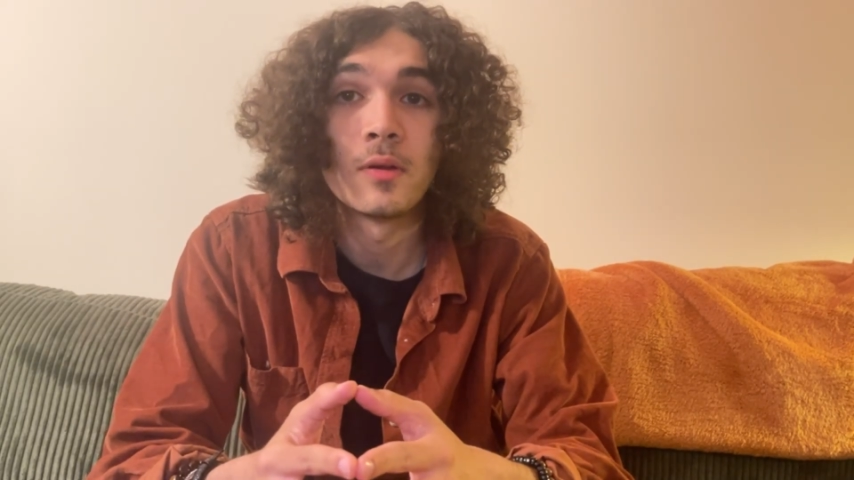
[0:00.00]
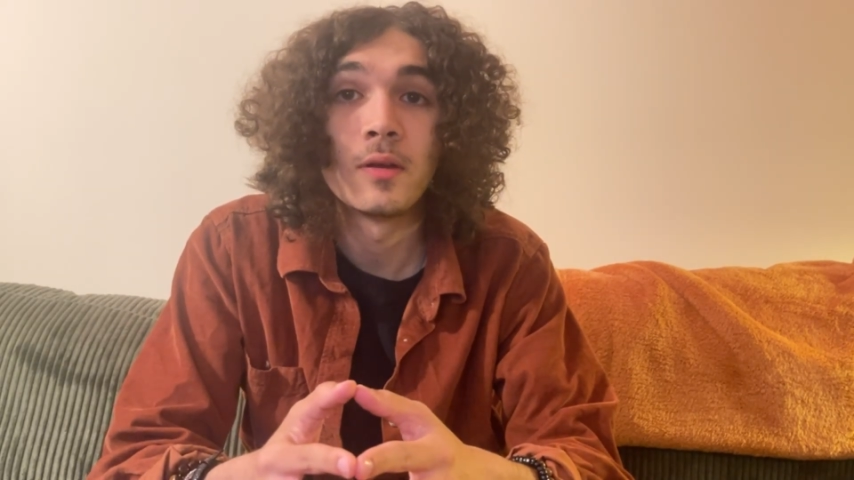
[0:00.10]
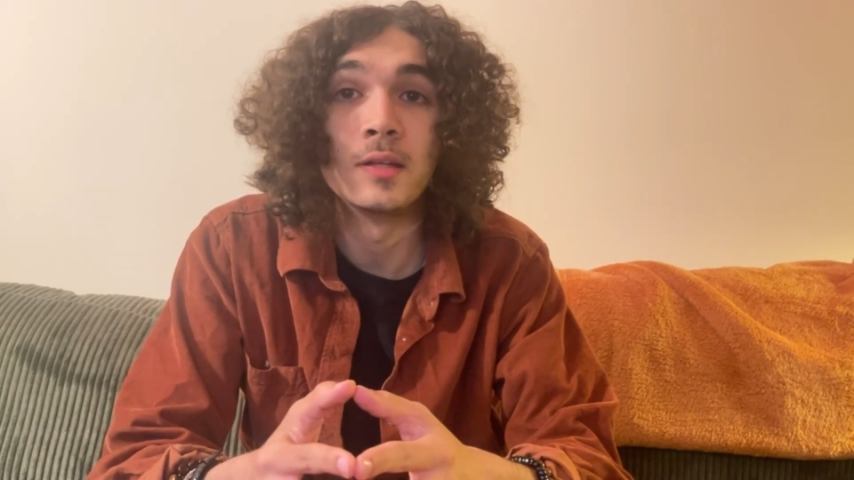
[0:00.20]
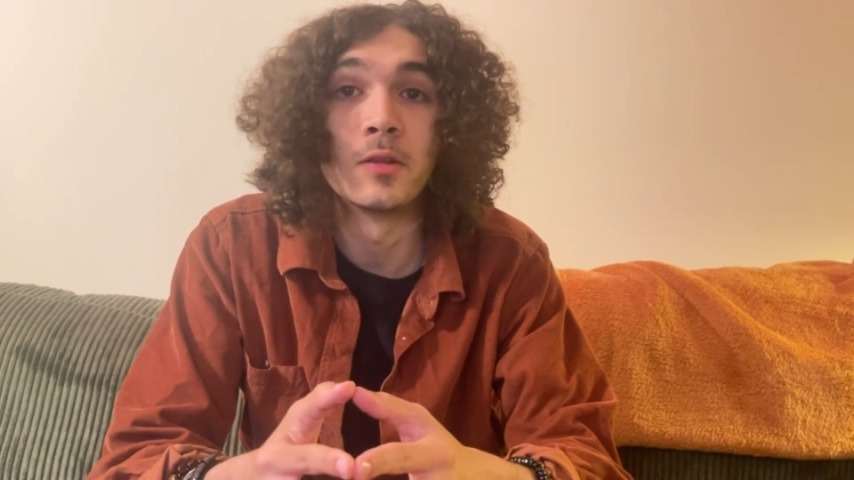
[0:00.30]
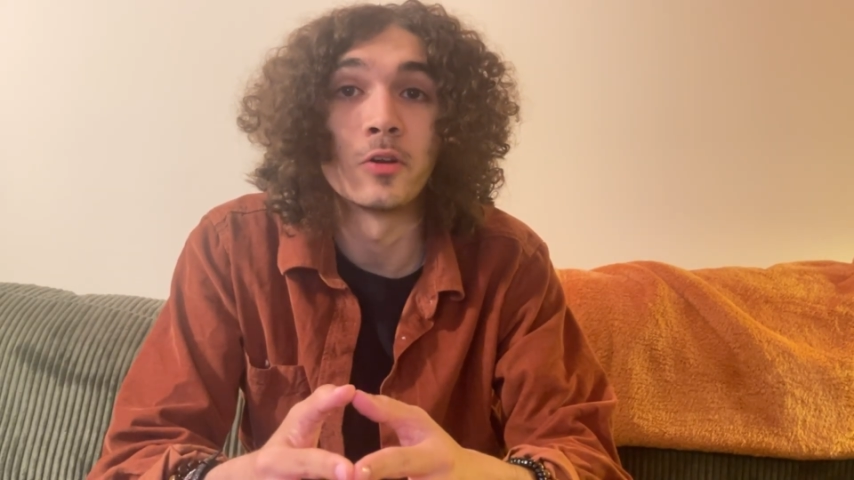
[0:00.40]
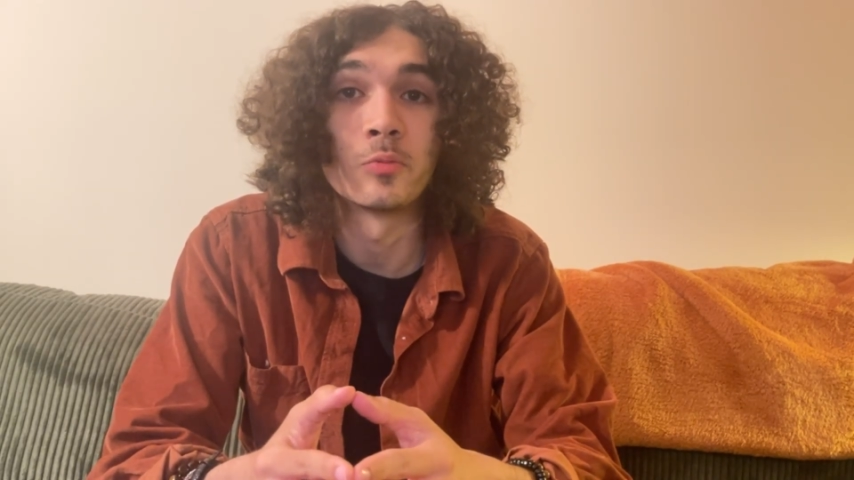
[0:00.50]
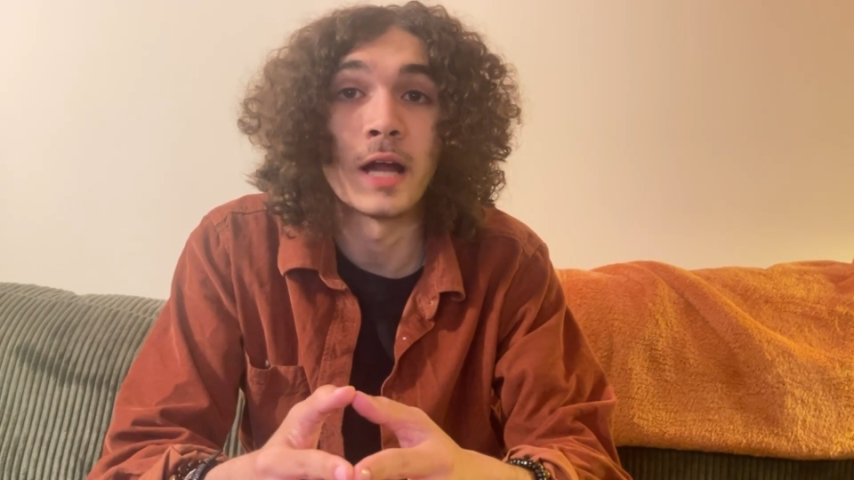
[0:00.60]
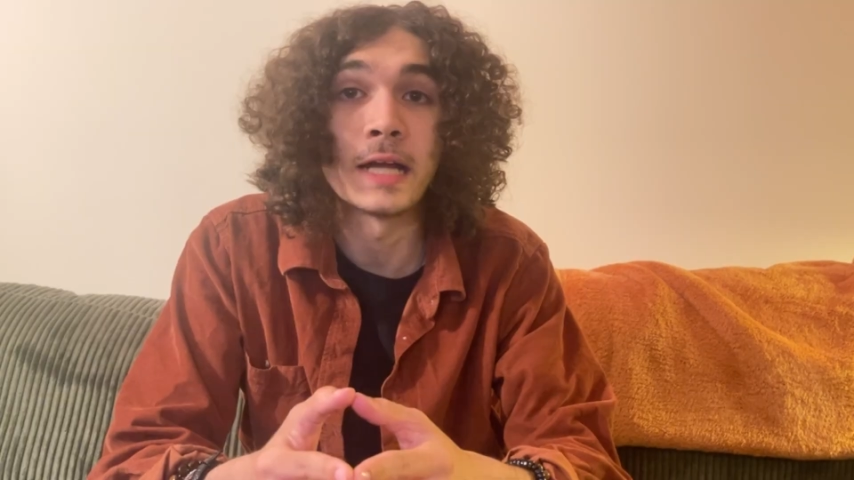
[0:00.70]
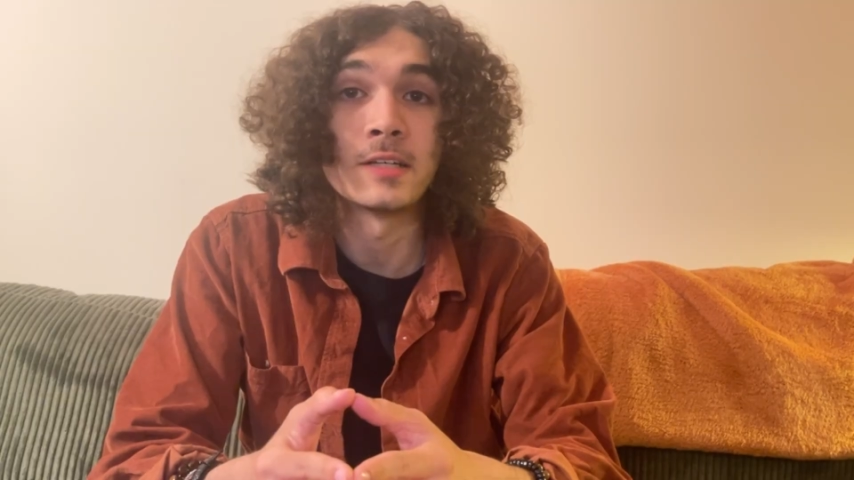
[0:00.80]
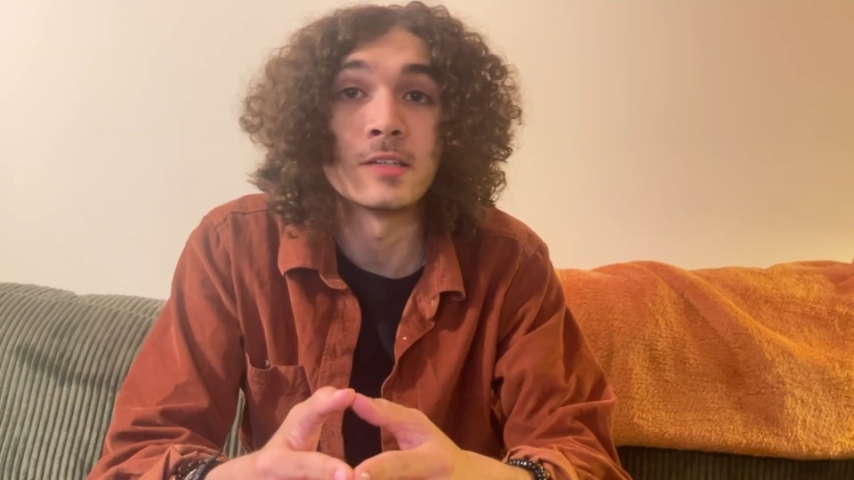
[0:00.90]
into their
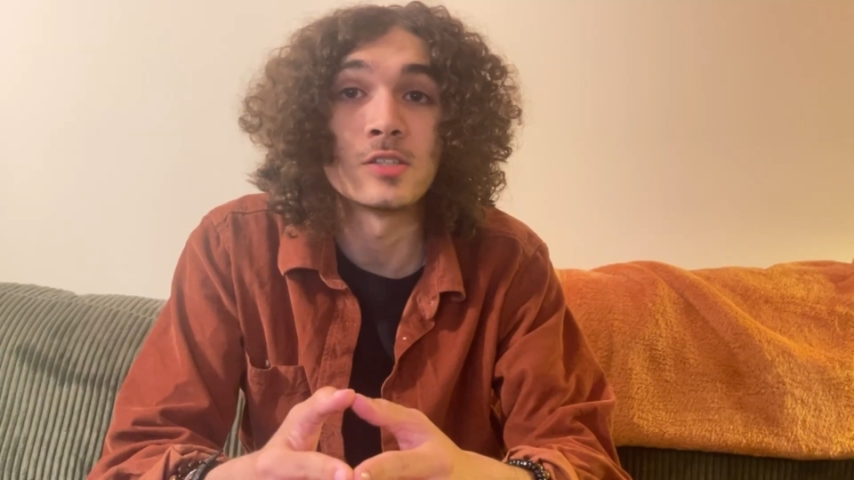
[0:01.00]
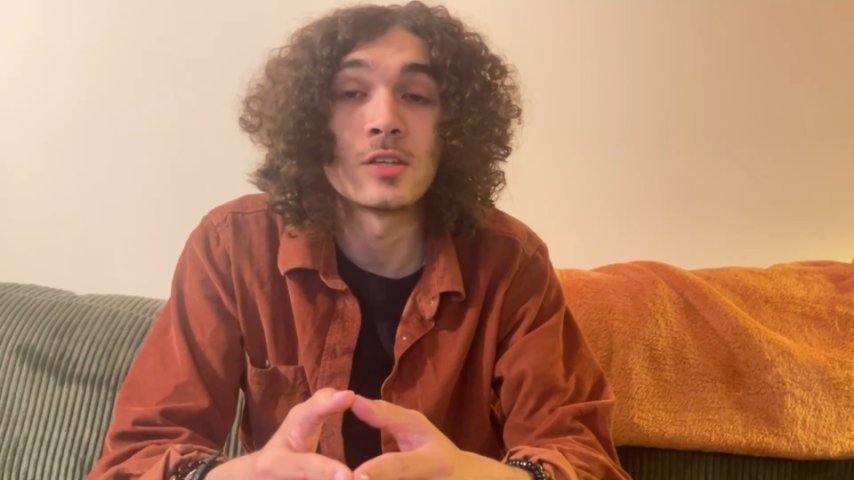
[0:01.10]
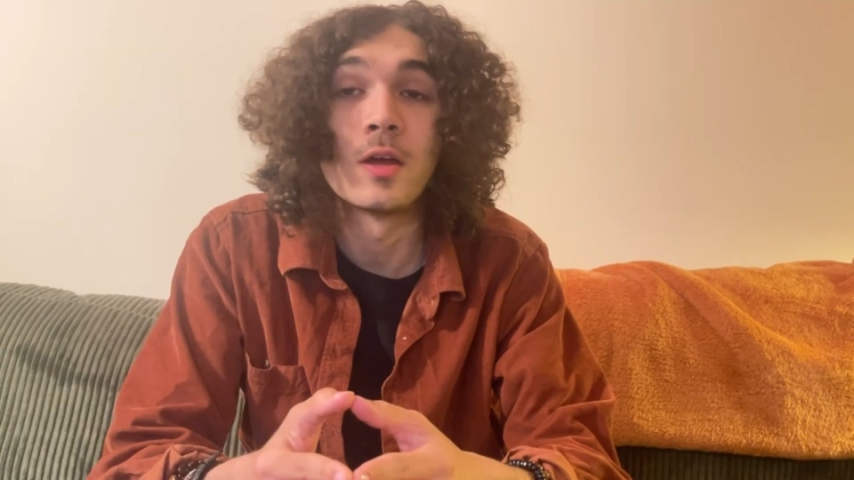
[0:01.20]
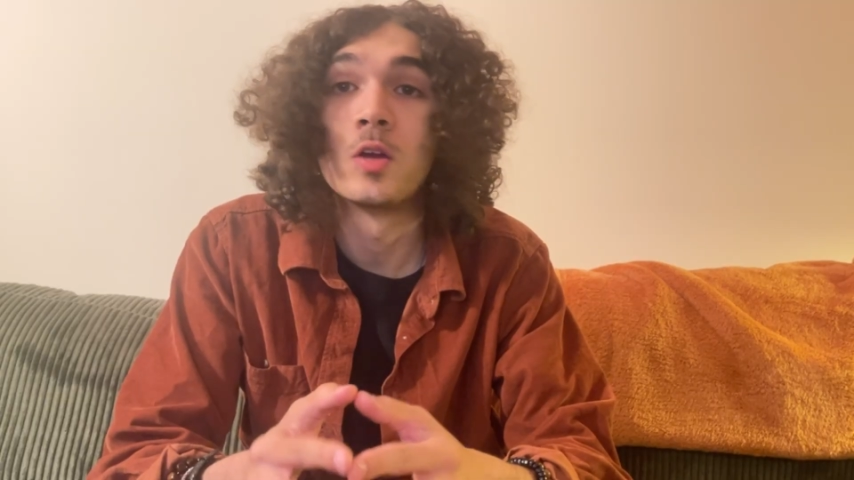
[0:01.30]
practice.